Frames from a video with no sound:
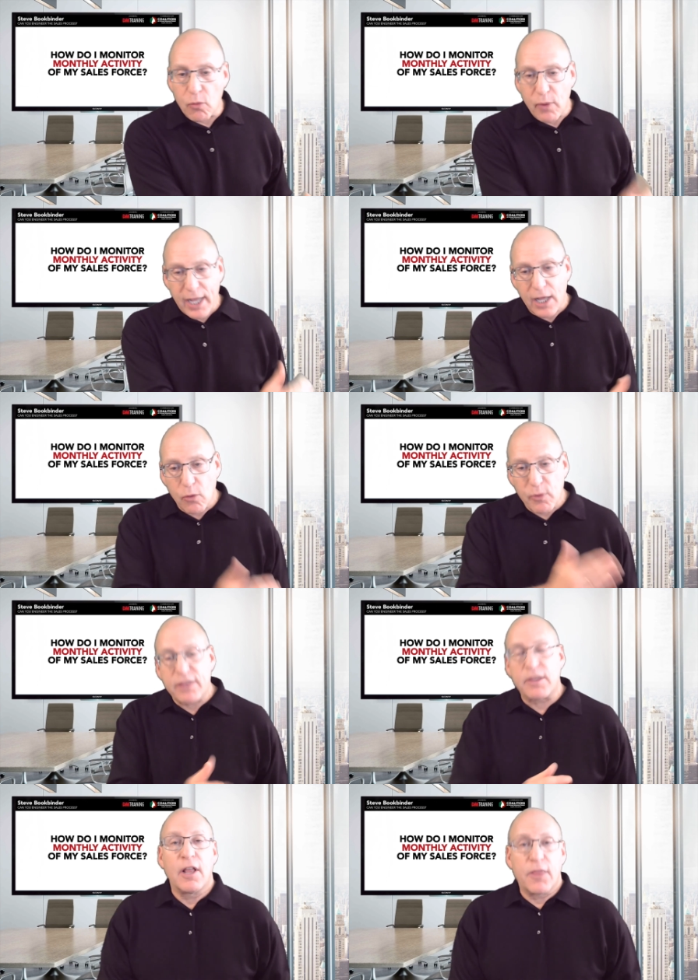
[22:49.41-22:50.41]
Well,
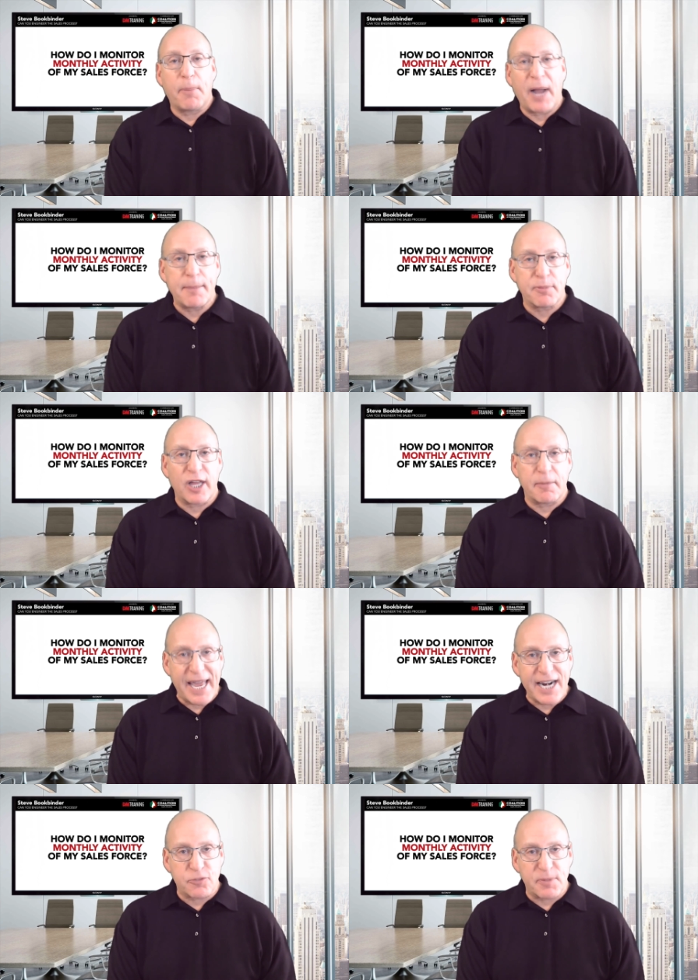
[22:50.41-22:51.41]
with the pipeline
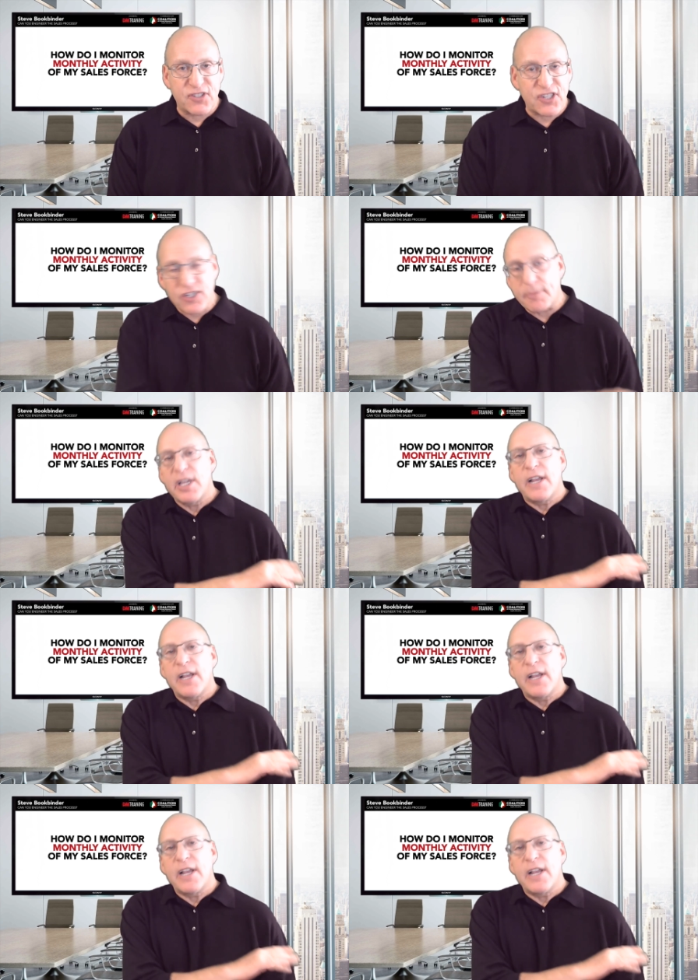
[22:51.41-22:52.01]
management system,